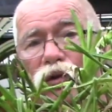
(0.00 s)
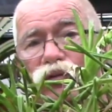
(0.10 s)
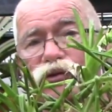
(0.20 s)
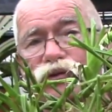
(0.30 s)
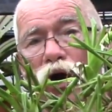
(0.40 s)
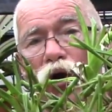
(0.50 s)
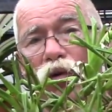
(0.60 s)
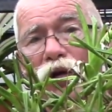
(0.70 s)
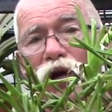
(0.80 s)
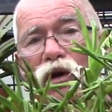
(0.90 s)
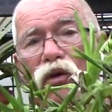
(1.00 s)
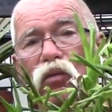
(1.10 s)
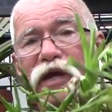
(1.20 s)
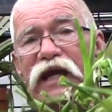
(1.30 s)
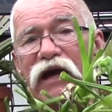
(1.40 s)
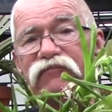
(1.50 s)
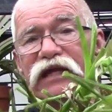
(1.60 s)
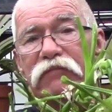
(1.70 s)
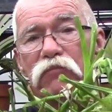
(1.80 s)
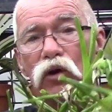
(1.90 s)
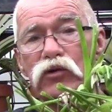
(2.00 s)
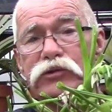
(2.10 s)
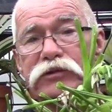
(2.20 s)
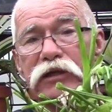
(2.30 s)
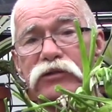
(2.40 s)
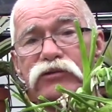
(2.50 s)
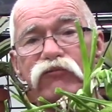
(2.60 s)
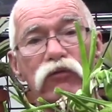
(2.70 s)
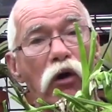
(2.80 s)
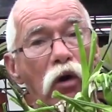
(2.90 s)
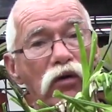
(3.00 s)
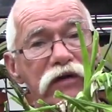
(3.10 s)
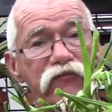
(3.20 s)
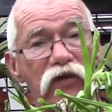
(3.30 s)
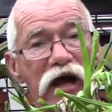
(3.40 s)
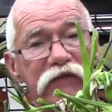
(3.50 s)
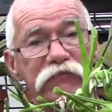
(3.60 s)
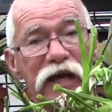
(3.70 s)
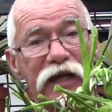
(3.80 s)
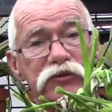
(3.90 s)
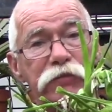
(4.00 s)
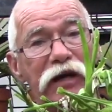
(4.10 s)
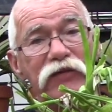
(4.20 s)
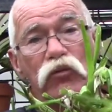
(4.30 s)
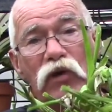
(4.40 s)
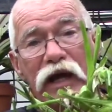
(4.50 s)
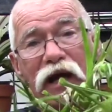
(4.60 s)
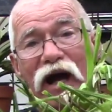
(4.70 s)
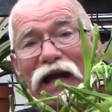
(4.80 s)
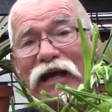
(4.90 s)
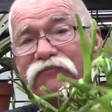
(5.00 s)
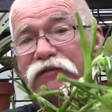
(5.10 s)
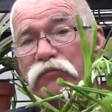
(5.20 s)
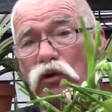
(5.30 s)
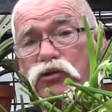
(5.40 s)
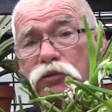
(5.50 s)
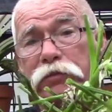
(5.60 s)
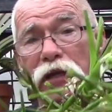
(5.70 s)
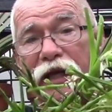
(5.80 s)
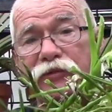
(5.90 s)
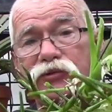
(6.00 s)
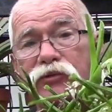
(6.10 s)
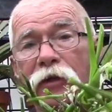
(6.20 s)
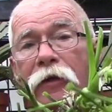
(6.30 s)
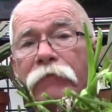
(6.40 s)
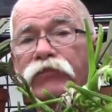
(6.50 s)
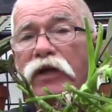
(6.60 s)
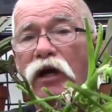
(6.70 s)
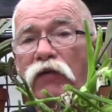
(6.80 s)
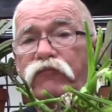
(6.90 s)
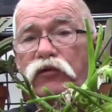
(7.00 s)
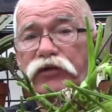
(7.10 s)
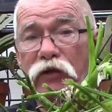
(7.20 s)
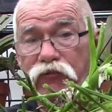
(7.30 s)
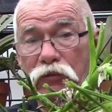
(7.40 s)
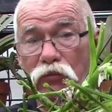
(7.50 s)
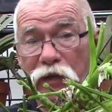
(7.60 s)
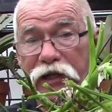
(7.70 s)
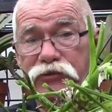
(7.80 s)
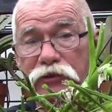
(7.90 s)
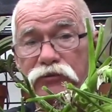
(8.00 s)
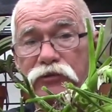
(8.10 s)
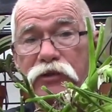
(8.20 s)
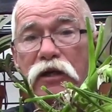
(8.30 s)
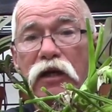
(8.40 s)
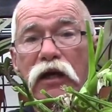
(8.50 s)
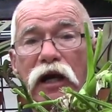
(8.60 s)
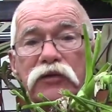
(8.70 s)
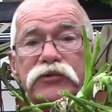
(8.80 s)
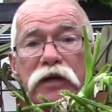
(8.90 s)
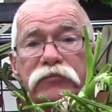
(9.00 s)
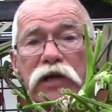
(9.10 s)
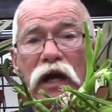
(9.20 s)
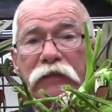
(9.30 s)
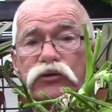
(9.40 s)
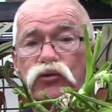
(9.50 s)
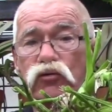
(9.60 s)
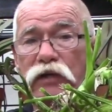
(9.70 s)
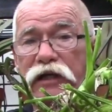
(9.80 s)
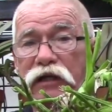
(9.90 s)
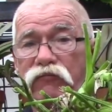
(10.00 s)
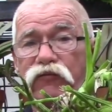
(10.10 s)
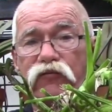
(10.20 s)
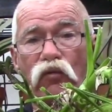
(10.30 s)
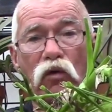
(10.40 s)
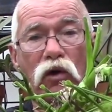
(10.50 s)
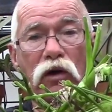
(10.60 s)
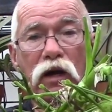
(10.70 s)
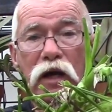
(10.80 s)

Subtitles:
So we have immersed this for only 5 minutes. By the way, I have immersed plants for different reasons, sometimes treating for